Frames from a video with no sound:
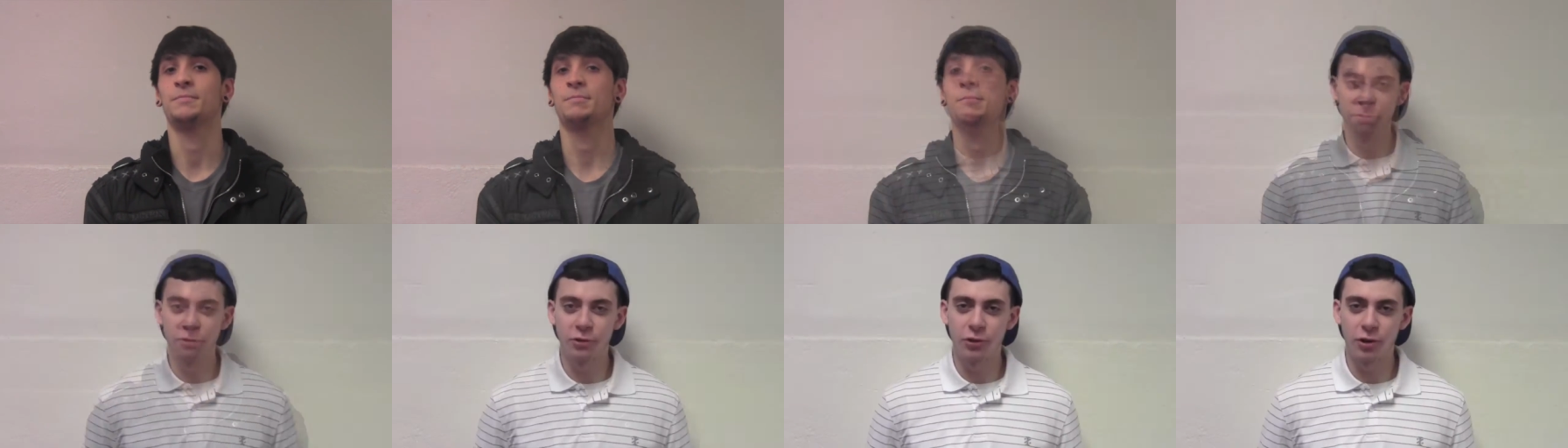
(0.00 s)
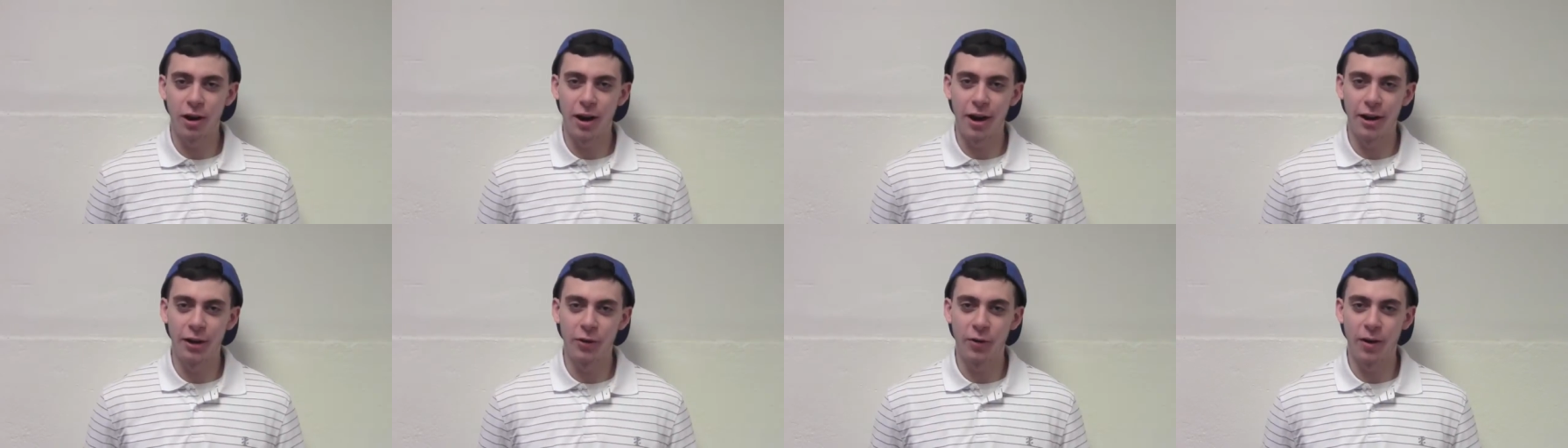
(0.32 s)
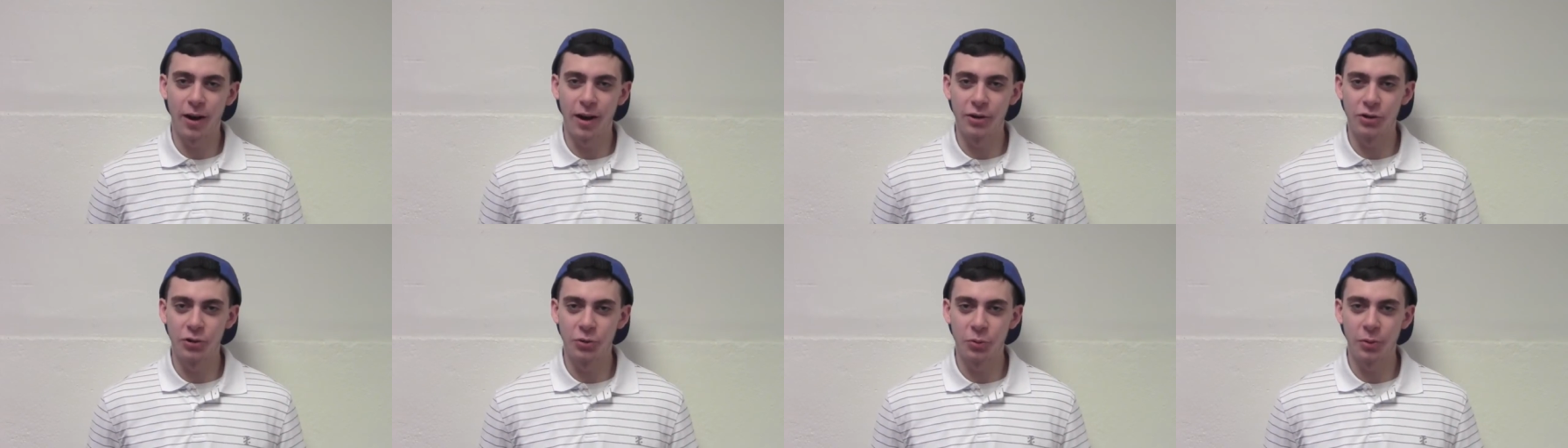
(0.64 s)
After I
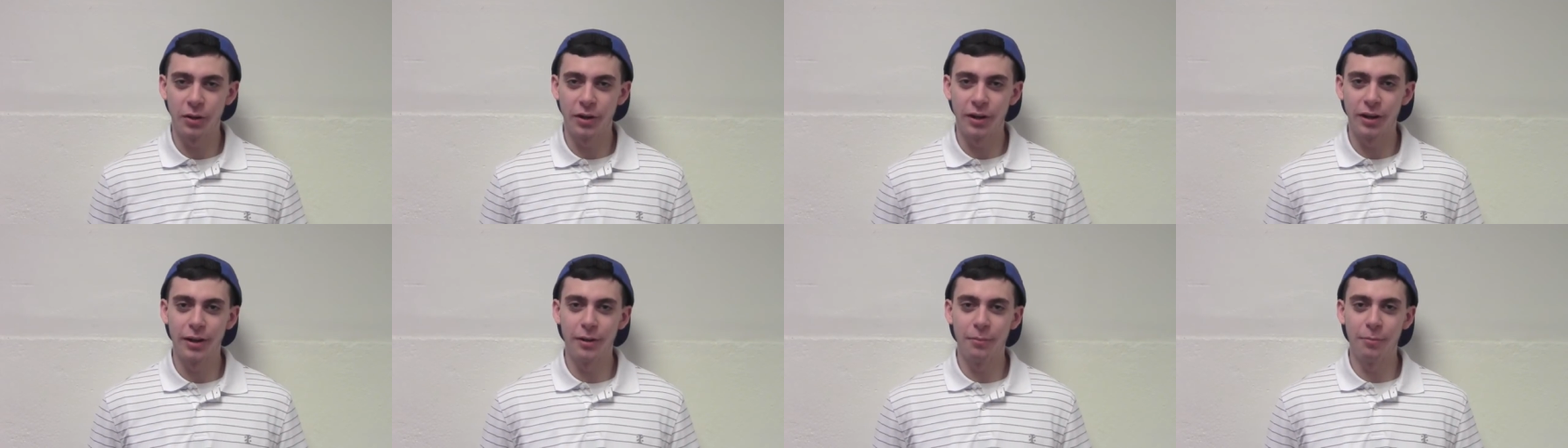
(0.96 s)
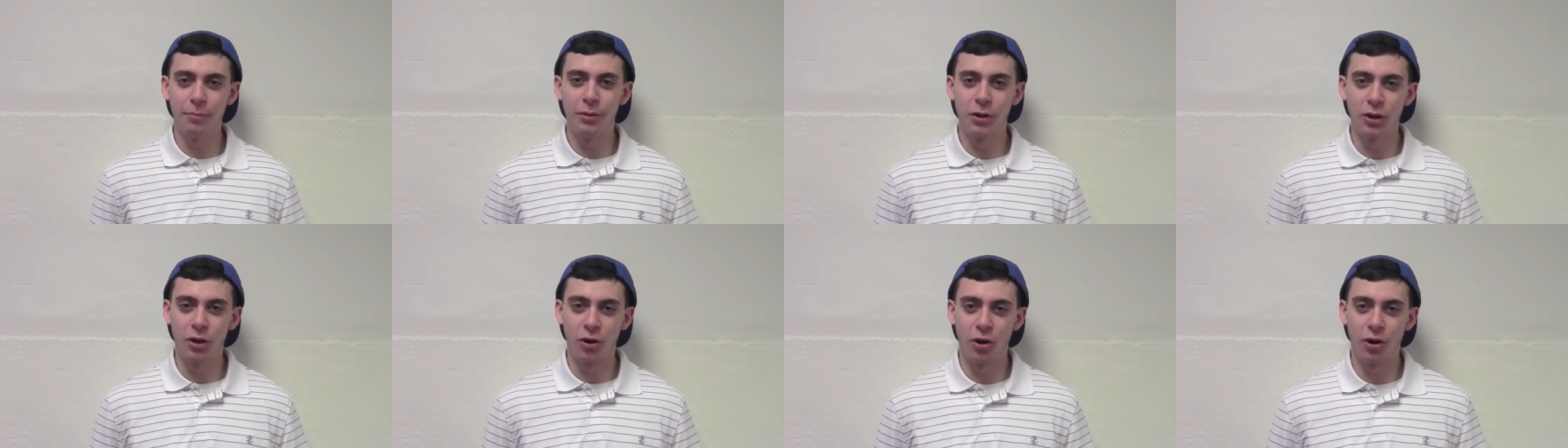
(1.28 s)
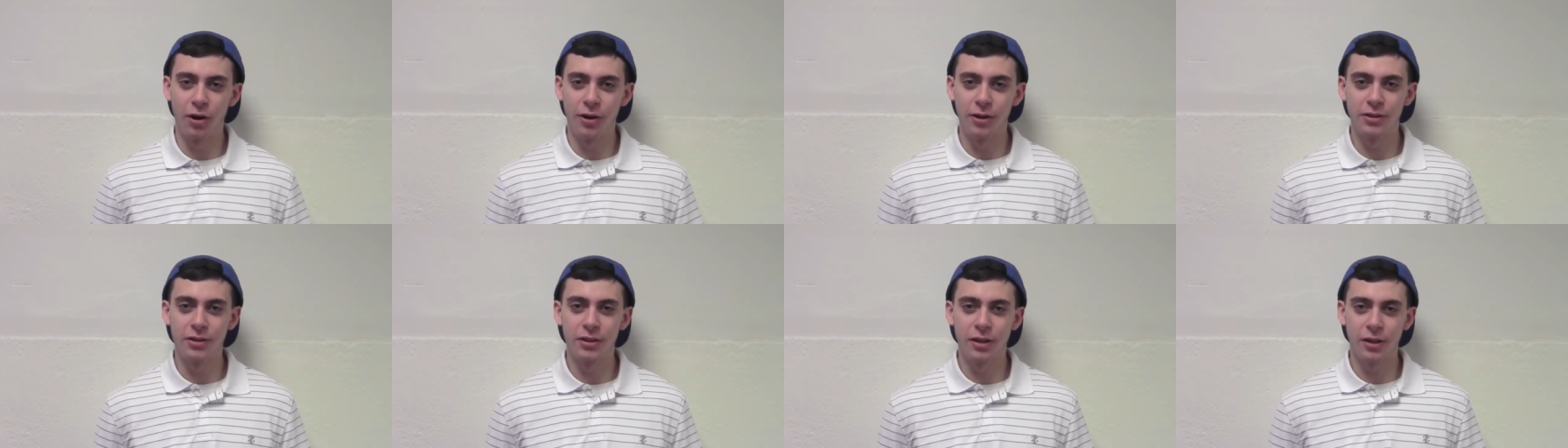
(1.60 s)
graduate
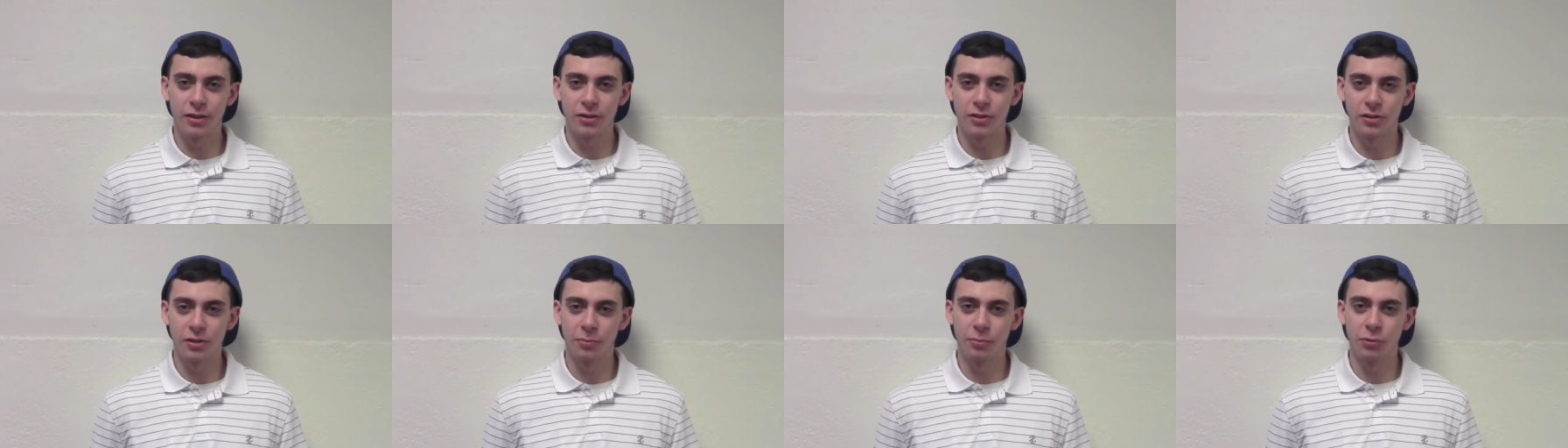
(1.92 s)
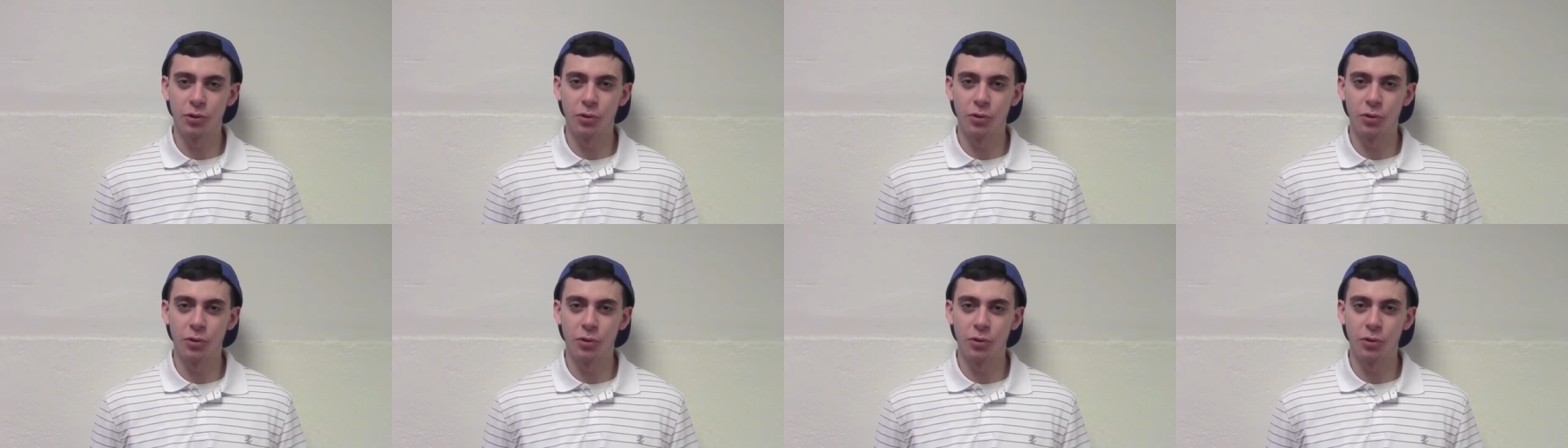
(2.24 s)
PRHS,